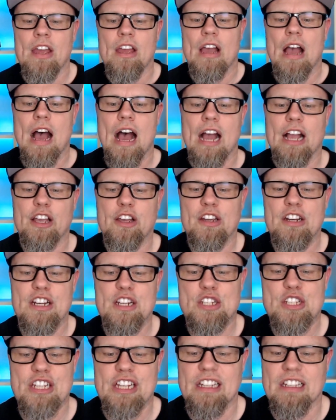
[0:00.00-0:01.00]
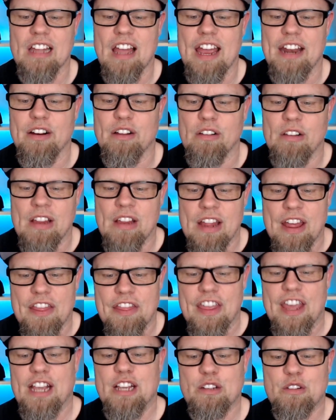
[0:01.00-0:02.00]
Good to see you, Lionel.
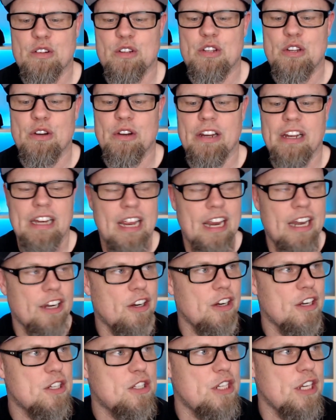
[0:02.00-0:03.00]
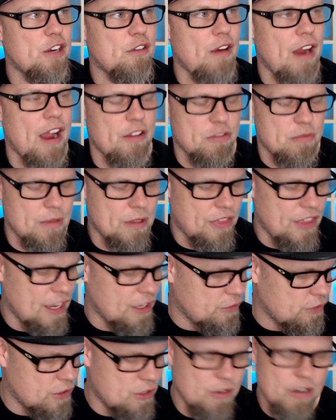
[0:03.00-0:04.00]
Thanks for tuning in. Good to see you, Craftsmith.
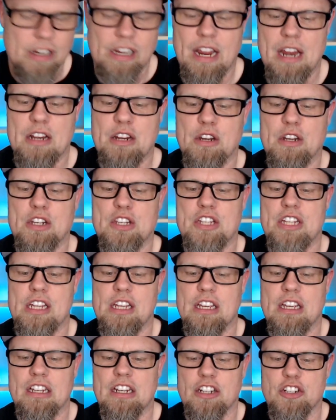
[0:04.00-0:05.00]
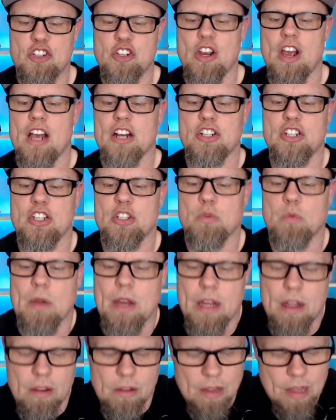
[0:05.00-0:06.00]
Thanks for tuning in. Good to see you, Josh, as
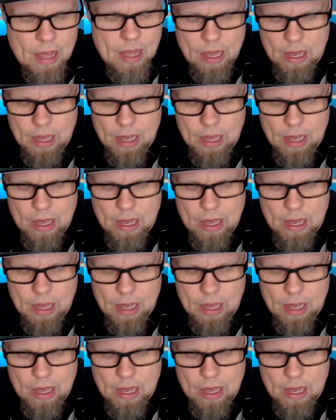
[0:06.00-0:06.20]
well.